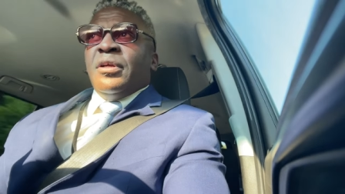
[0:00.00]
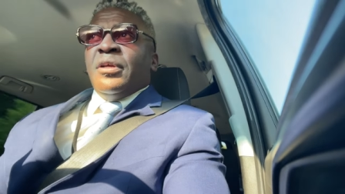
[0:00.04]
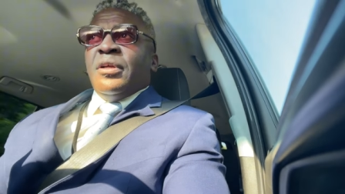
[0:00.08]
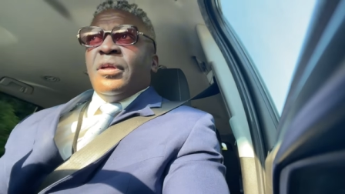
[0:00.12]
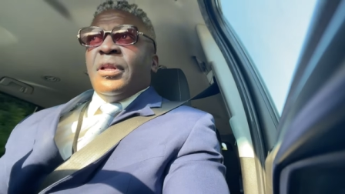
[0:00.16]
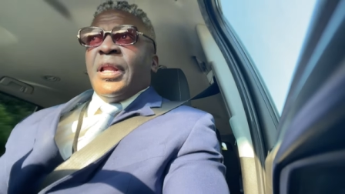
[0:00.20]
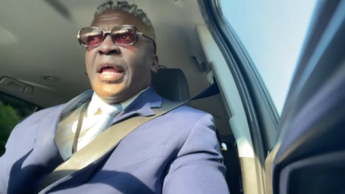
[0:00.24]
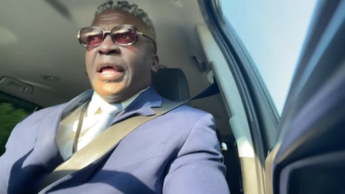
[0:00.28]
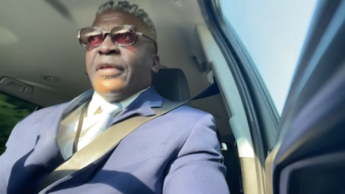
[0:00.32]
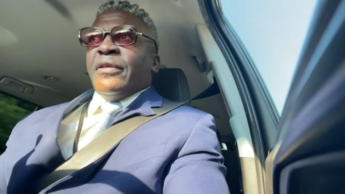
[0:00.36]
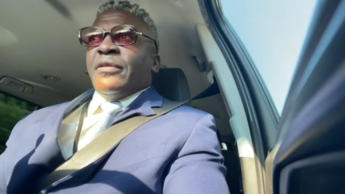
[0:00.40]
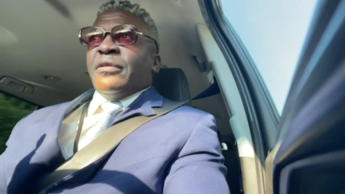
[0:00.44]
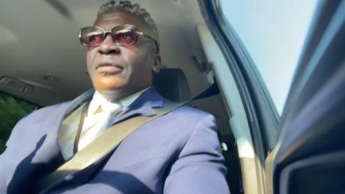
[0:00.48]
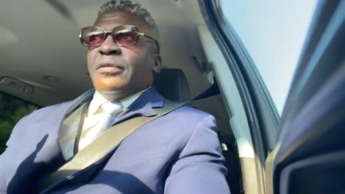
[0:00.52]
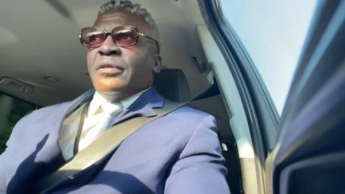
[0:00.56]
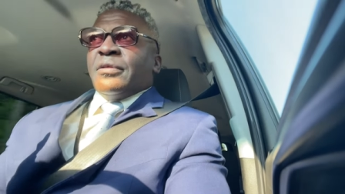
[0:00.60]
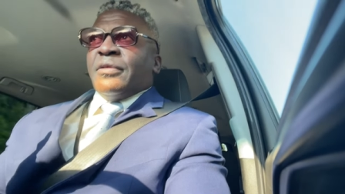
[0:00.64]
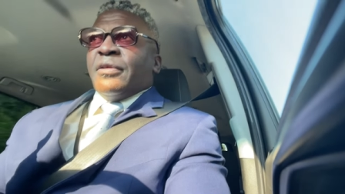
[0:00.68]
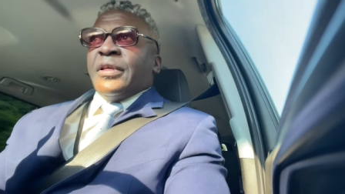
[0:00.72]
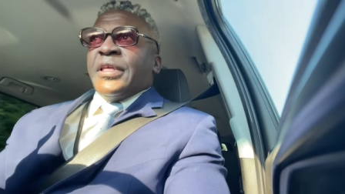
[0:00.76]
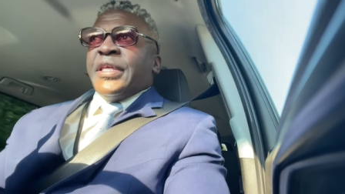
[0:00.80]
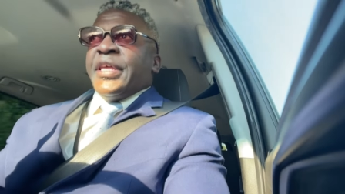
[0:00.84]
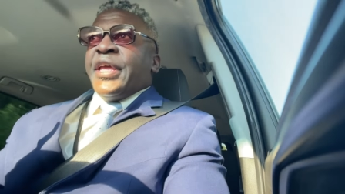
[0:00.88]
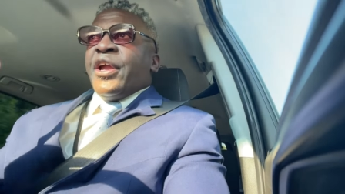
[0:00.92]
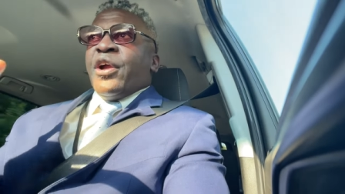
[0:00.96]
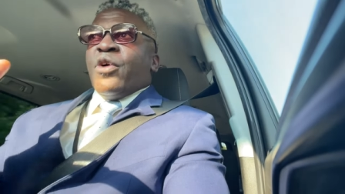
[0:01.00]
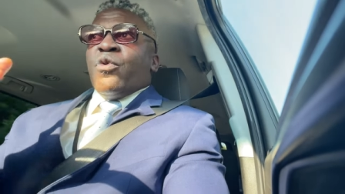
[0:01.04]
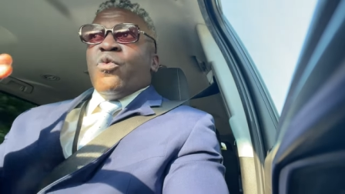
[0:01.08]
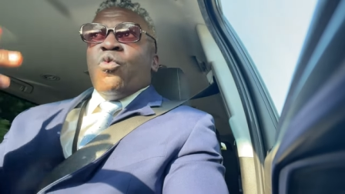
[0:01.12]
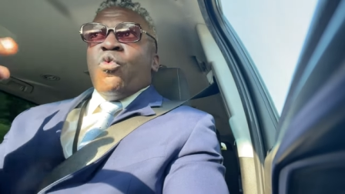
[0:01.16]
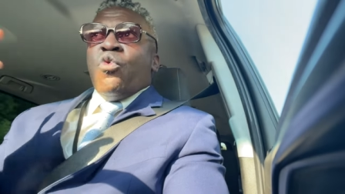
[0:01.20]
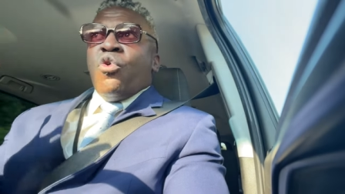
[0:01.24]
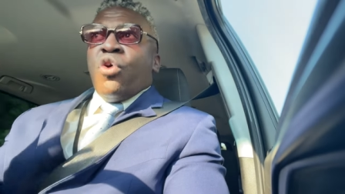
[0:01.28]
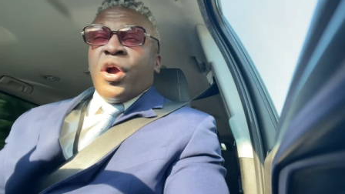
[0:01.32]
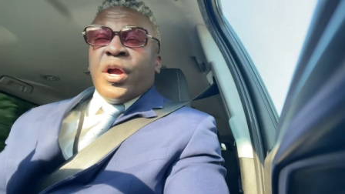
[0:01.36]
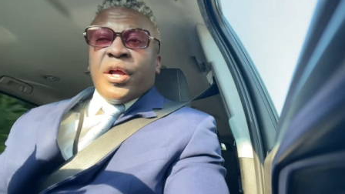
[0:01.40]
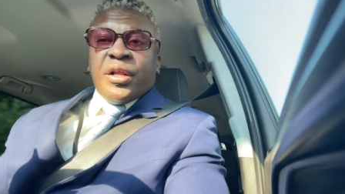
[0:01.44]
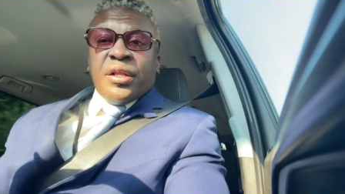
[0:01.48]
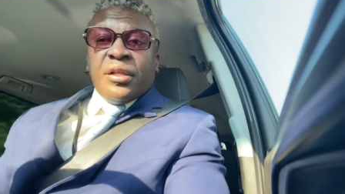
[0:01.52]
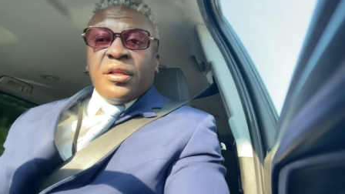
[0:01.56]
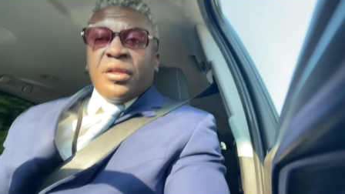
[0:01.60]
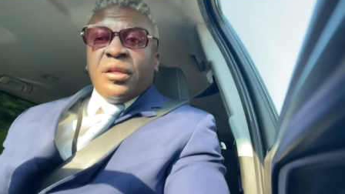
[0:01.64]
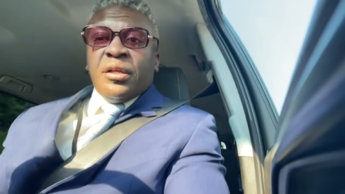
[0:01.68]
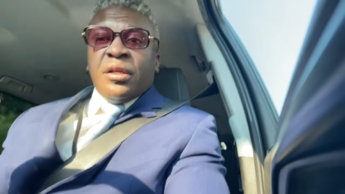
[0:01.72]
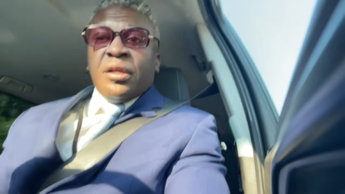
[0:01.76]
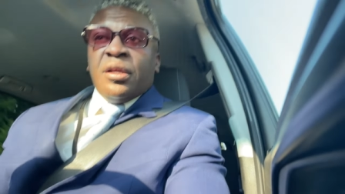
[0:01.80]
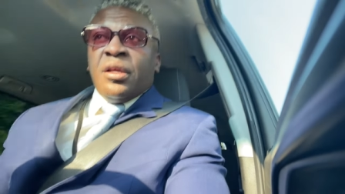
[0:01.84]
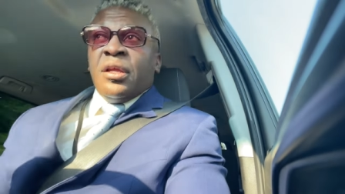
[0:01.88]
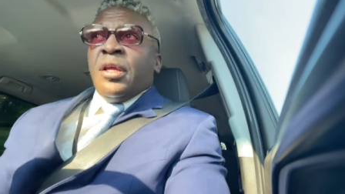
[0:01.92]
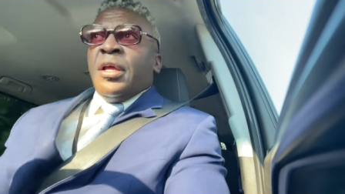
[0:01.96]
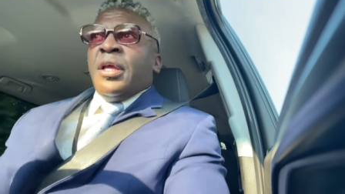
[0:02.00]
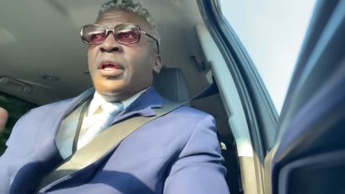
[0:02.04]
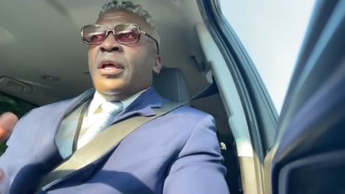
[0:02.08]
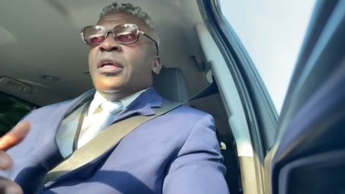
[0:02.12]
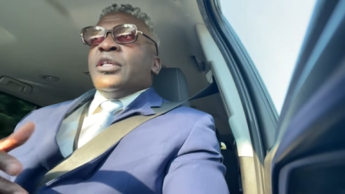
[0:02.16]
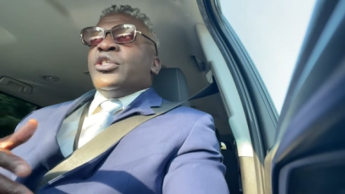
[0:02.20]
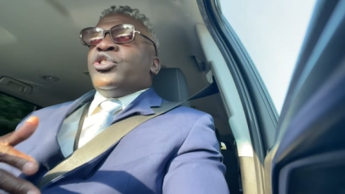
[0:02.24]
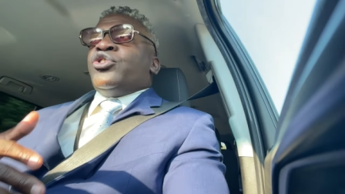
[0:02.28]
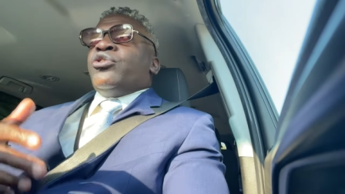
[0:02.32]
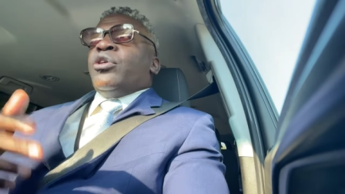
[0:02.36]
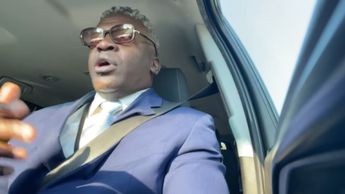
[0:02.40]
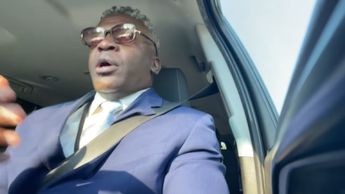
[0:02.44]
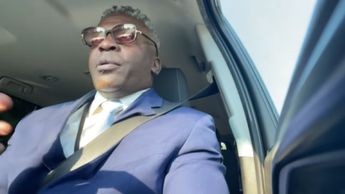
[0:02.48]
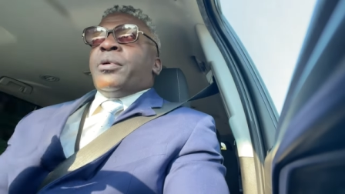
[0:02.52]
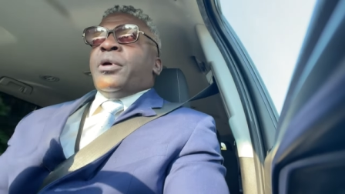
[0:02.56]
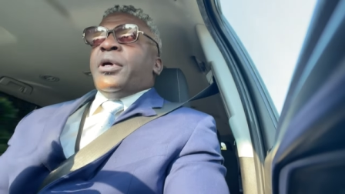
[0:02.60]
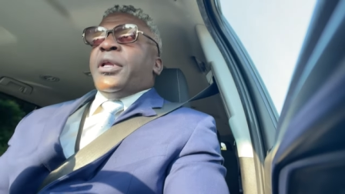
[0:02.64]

like the year one, Trump